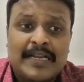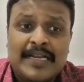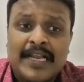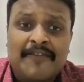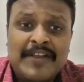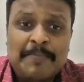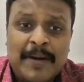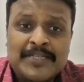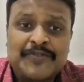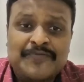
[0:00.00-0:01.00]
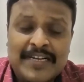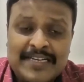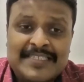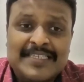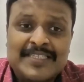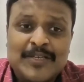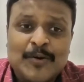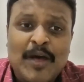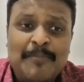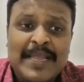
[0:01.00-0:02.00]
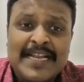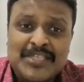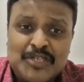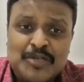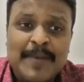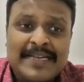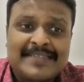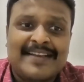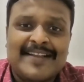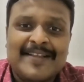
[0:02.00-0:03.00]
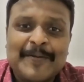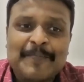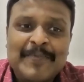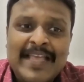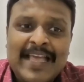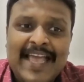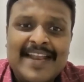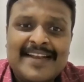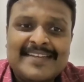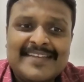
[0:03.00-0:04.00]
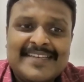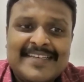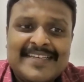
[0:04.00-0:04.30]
lovely bunch of nurses who have been instrumental in